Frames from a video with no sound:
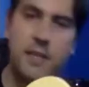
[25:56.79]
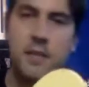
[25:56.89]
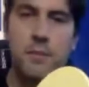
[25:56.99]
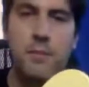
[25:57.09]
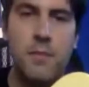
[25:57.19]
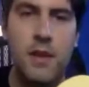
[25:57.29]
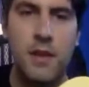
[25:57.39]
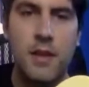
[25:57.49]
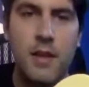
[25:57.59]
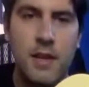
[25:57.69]
It's got some
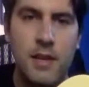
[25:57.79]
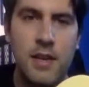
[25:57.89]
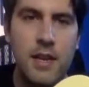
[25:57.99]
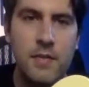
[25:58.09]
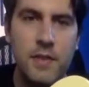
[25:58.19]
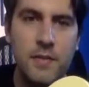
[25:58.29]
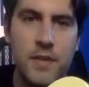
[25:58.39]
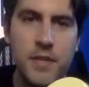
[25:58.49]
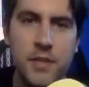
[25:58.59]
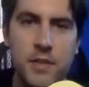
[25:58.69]
nifty
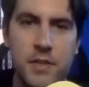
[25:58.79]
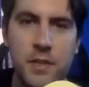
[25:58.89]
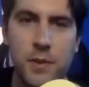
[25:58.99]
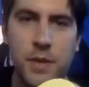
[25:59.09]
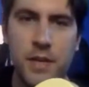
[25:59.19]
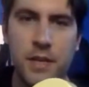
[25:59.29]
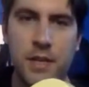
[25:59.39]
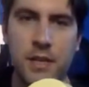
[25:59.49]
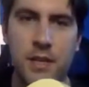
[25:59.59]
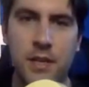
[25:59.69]
features to
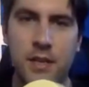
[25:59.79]
it.